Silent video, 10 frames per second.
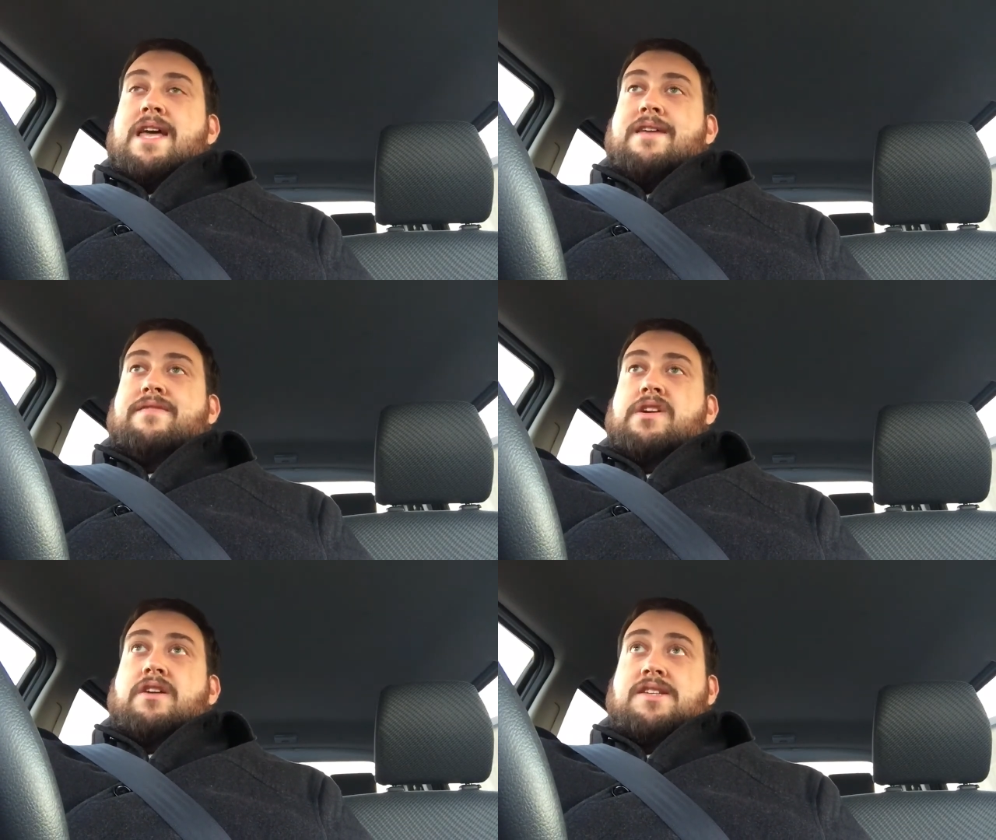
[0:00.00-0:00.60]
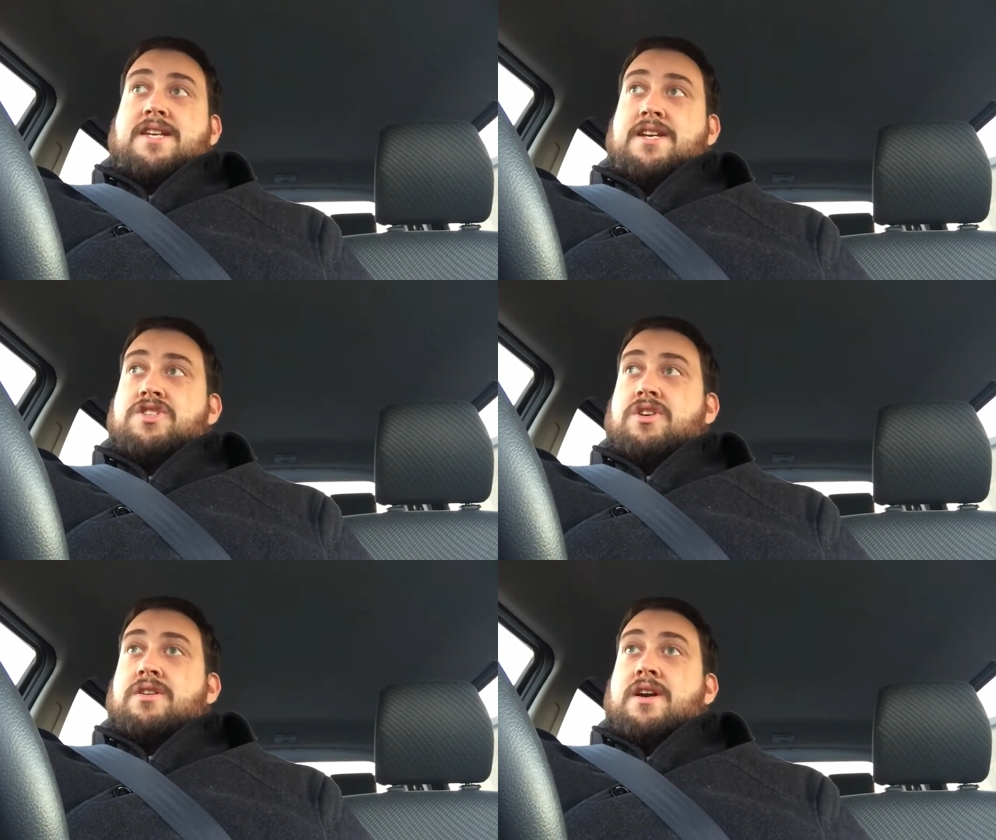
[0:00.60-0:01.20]
If you're a
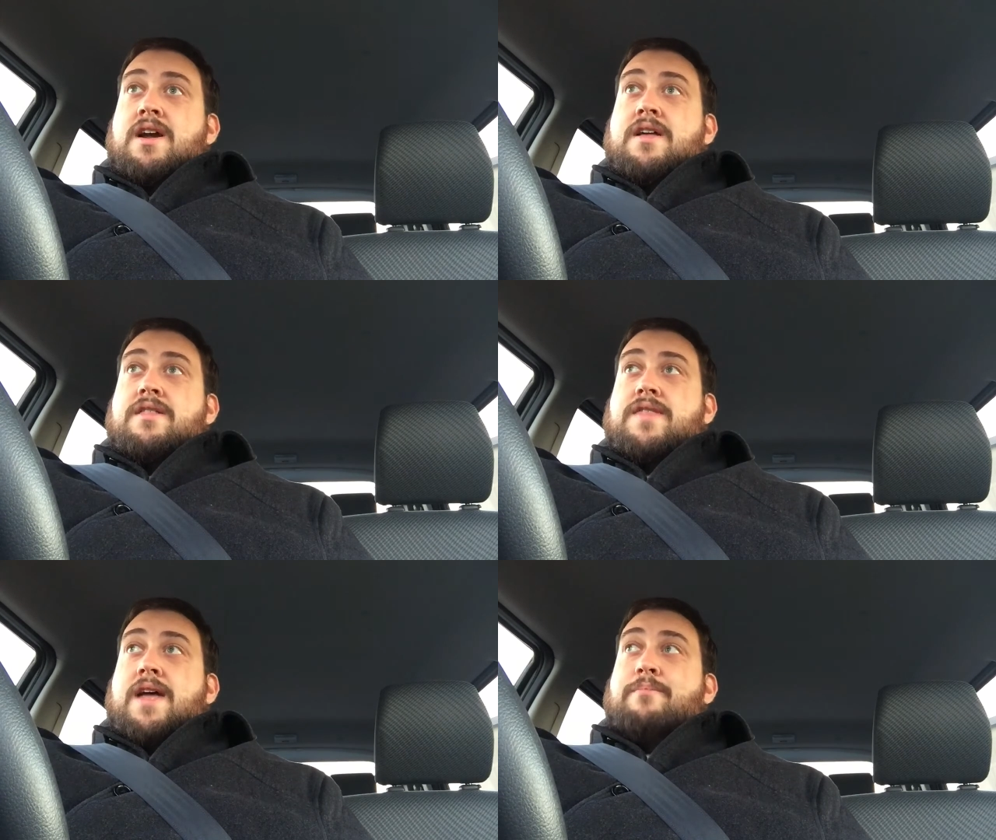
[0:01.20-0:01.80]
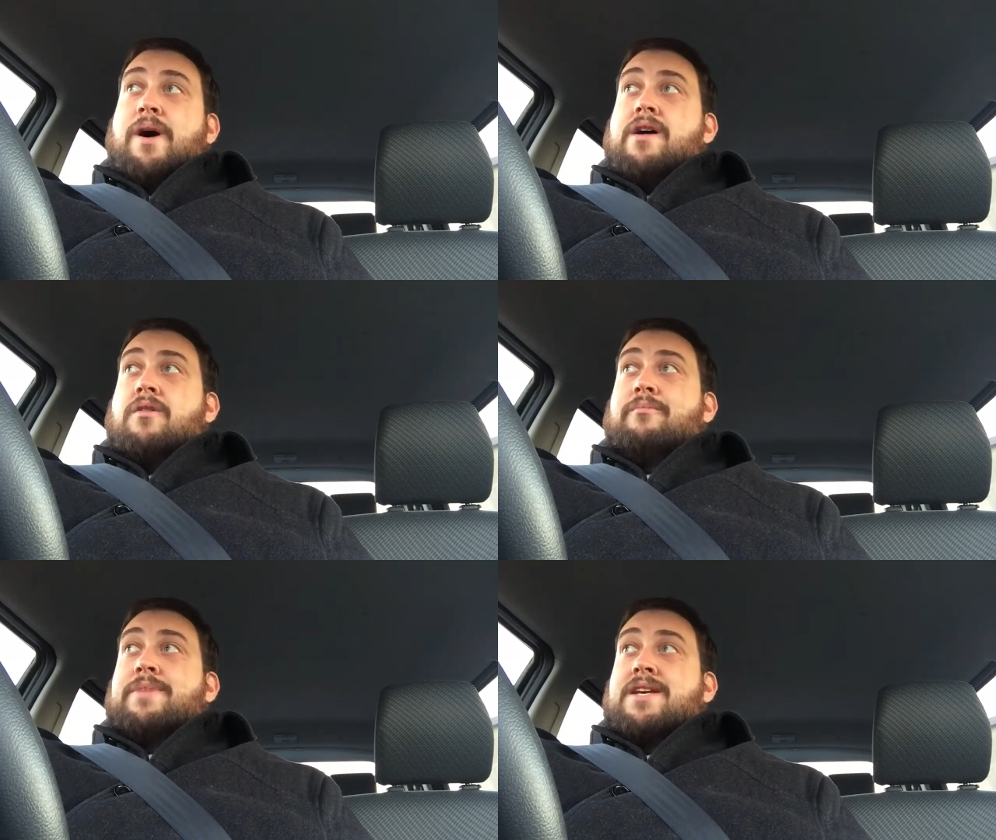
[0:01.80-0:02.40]
teacher, then by
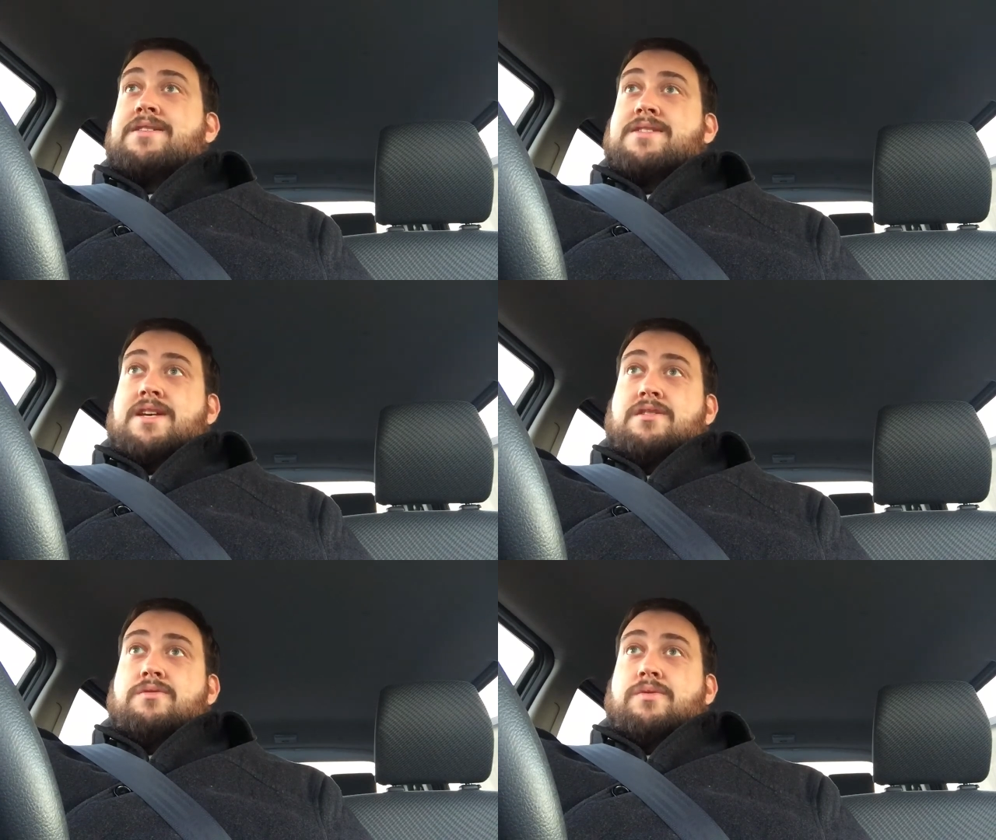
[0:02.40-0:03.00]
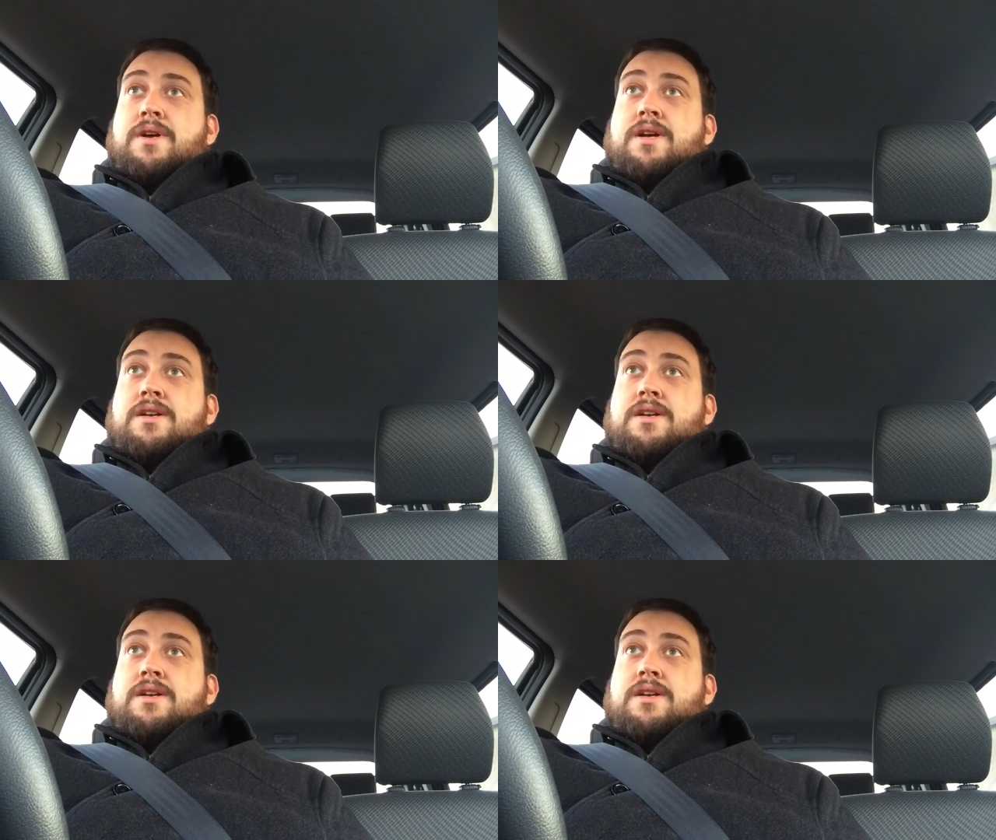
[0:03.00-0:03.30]
all means that you